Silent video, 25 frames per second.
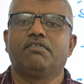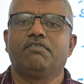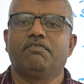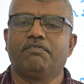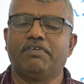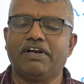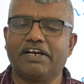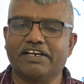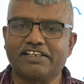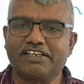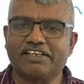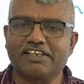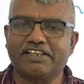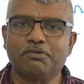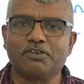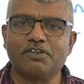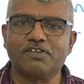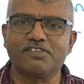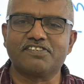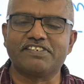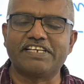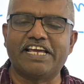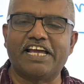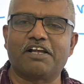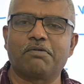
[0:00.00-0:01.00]
Welcome to
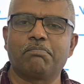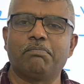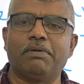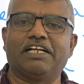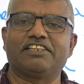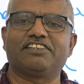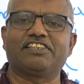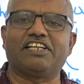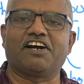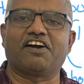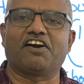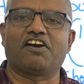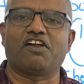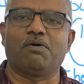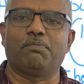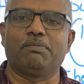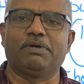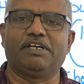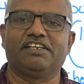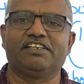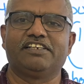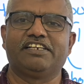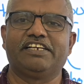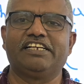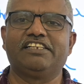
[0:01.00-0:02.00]
Sheik Math
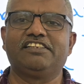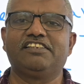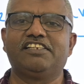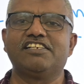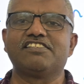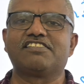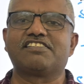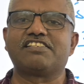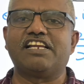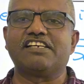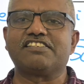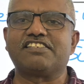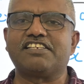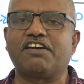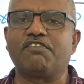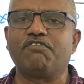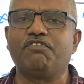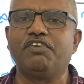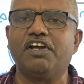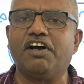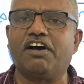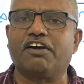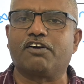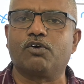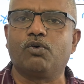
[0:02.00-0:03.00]
Academy. In this lesson,
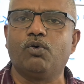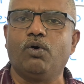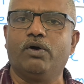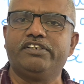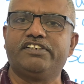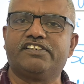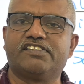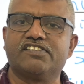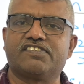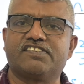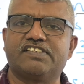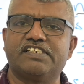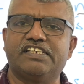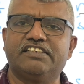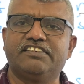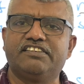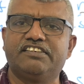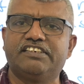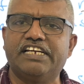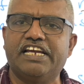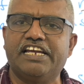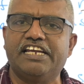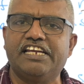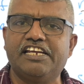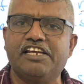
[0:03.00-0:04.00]
we are going to see
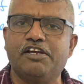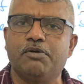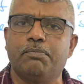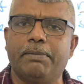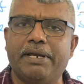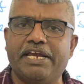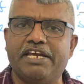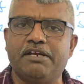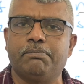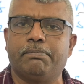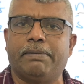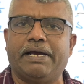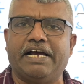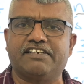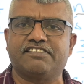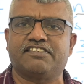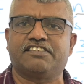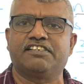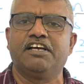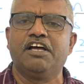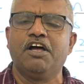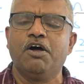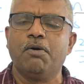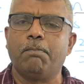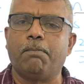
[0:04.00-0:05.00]
JEE Main
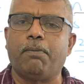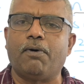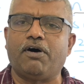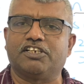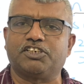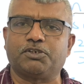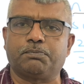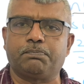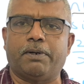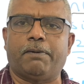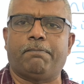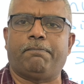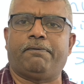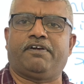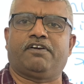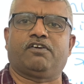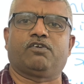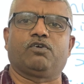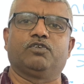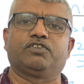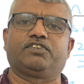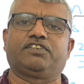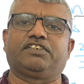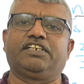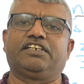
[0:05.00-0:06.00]
Maths past paper
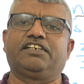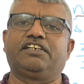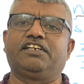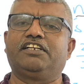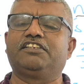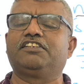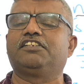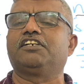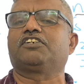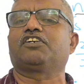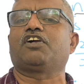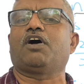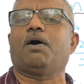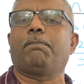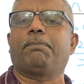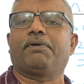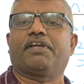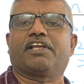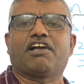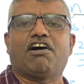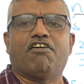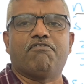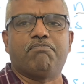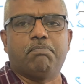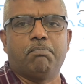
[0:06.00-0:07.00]
question in the
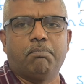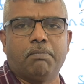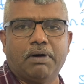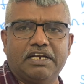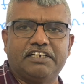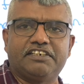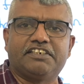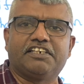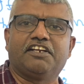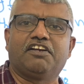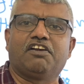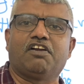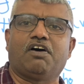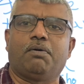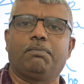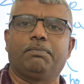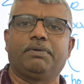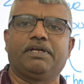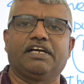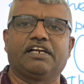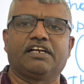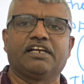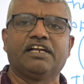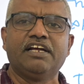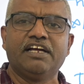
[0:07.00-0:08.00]
topic of
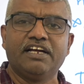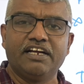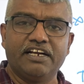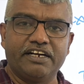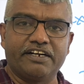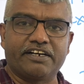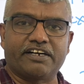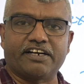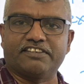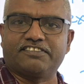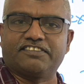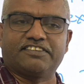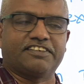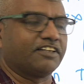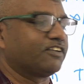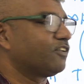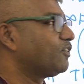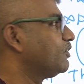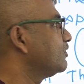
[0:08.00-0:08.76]
multinomial. Interesting